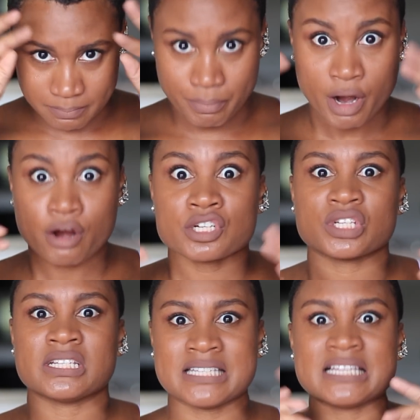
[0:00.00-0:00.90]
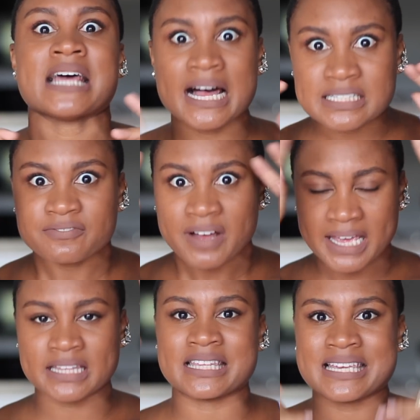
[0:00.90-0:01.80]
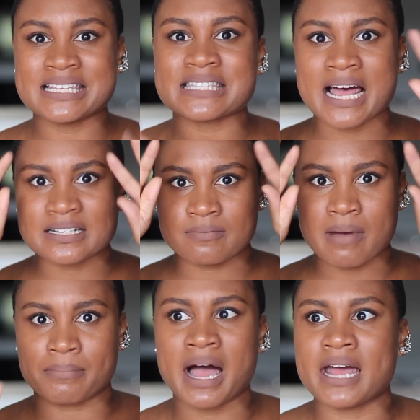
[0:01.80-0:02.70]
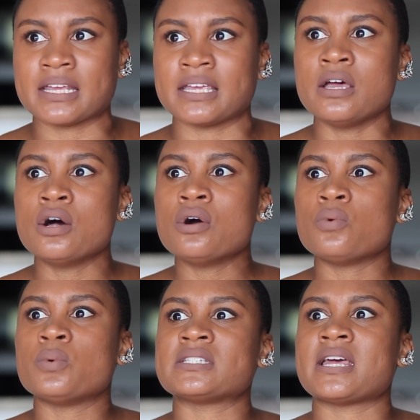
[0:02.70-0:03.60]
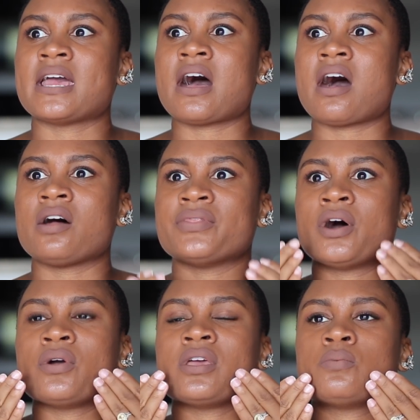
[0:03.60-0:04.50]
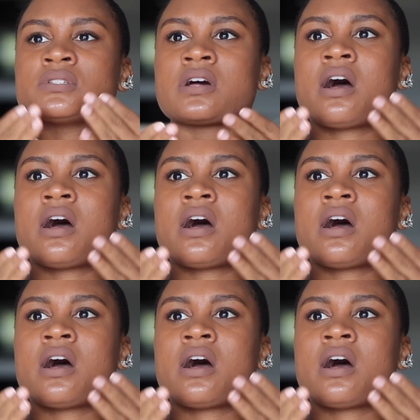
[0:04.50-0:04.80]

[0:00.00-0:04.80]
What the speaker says: purging, detoxifying the insides of my body, was that although it was